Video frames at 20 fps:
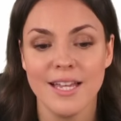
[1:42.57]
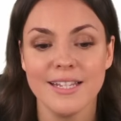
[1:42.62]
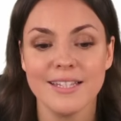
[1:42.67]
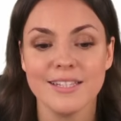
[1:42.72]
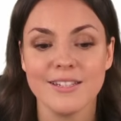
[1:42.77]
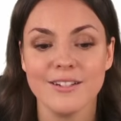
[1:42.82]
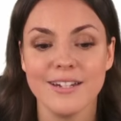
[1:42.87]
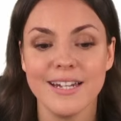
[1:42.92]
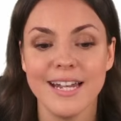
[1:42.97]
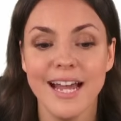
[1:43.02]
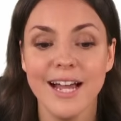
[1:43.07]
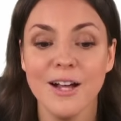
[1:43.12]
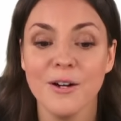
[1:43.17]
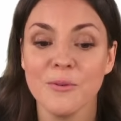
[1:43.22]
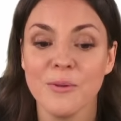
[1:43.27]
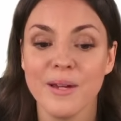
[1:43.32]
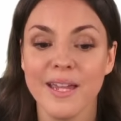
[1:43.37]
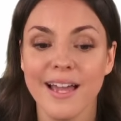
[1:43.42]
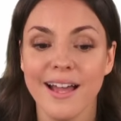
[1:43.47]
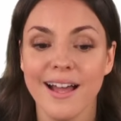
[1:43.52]
So now
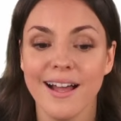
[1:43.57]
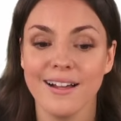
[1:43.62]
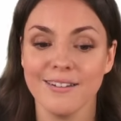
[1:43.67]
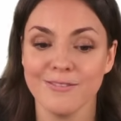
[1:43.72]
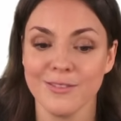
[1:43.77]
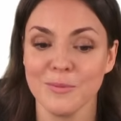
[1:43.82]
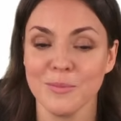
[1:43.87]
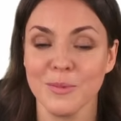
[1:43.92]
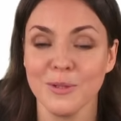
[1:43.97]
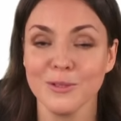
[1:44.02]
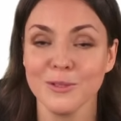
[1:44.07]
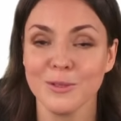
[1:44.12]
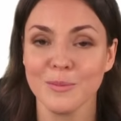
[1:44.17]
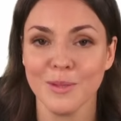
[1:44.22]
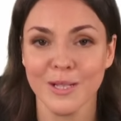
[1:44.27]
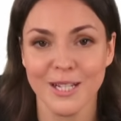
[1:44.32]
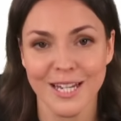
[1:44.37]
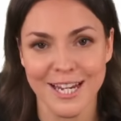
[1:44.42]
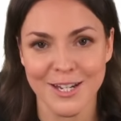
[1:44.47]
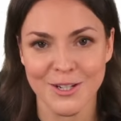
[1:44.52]
we have the
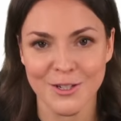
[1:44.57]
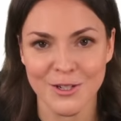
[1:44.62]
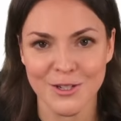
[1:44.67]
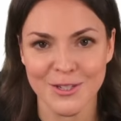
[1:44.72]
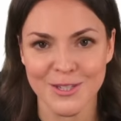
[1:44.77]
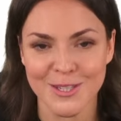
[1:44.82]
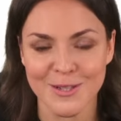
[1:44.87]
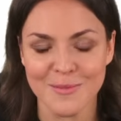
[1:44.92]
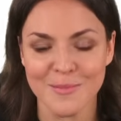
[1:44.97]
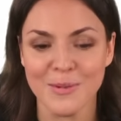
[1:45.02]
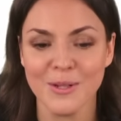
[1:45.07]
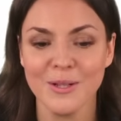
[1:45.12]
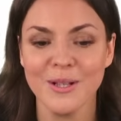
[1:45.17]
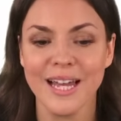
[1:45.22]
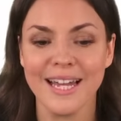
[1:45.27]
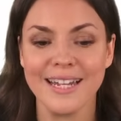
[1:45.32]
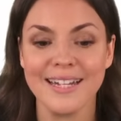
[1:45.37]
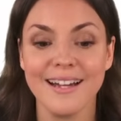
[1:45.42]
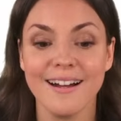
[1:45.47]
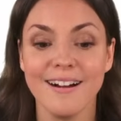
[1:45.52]
multiplication symbol
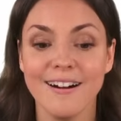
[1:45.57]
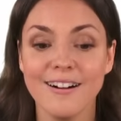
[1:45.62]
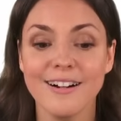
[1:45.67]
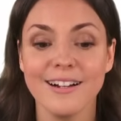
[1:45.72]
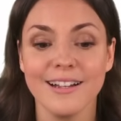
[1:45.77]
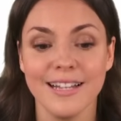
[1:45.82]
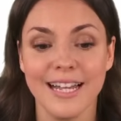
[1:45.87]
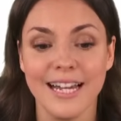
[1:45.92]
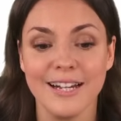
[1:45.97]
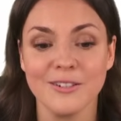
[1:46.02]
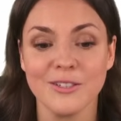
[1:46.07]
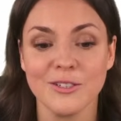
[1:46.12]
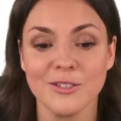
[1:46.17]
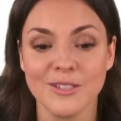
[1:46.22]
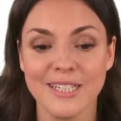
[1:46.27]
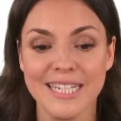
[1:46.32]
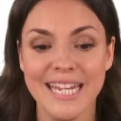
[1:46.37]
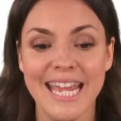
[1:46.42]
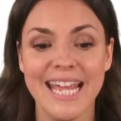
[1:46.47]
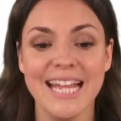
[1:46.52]
and are allowed
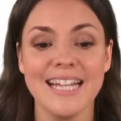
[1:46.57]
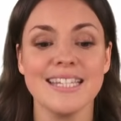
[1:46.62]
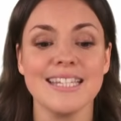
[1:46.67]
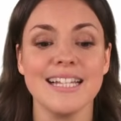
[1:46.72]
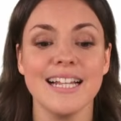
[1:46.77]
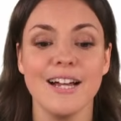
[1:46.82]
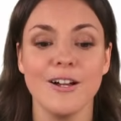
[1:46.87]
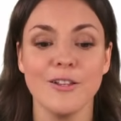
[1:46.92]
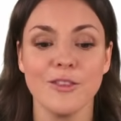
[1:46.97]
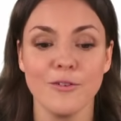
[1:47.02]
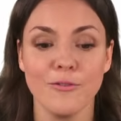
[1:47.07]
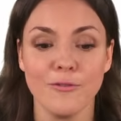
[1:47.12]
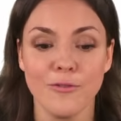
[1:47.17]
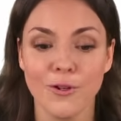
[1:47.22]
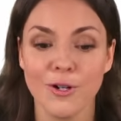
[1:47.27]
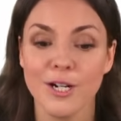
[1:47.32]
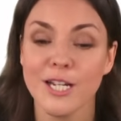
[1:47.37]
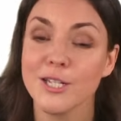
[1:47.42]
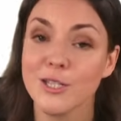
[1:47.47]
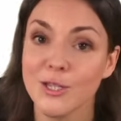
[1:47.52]
to cancel out the
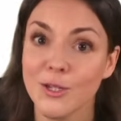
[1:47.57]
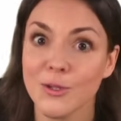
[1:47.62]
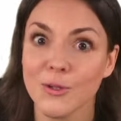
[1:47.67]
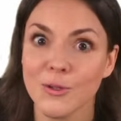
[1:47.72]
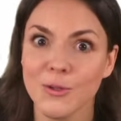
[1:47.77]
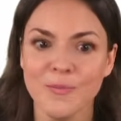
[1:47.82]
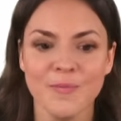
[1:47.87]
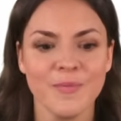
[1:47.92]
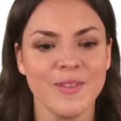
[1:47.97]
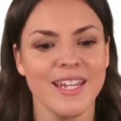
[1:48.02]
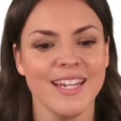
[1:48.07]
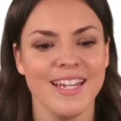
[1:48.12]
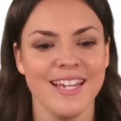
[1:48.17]
42.